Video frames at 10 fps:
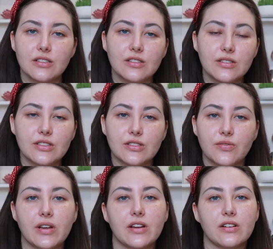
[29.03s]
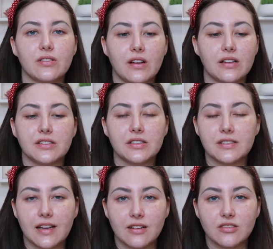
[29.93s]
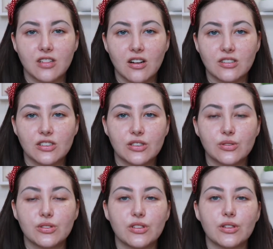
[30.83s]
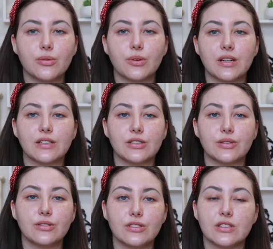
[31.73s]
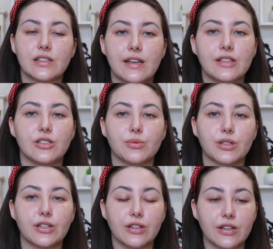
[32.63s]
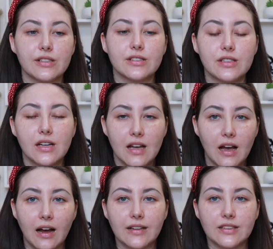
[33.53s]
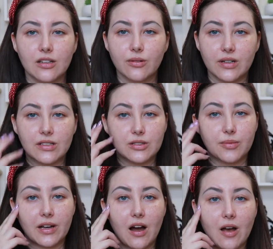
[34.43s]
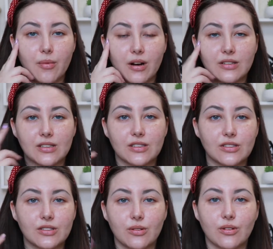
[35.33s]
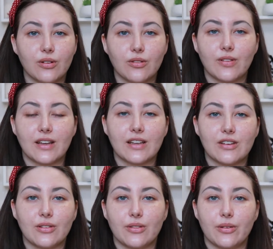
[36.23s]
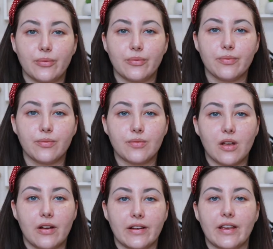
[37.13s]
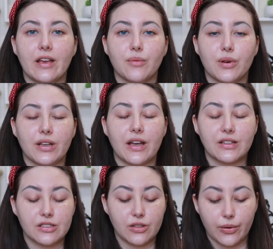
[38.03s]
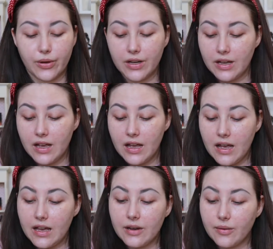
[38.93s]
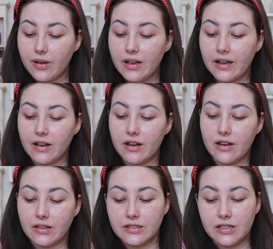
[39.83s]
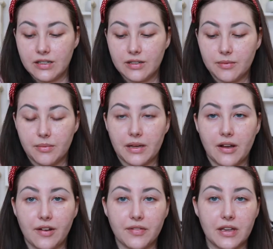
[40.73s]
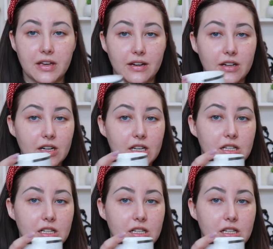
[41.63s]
So I just figured I'd sit down, talk to you, show you what I do, just in case you were curious. I did already do my eyebrows, I just don't know if I can do them on camera yet. So anyway, I got my coffee here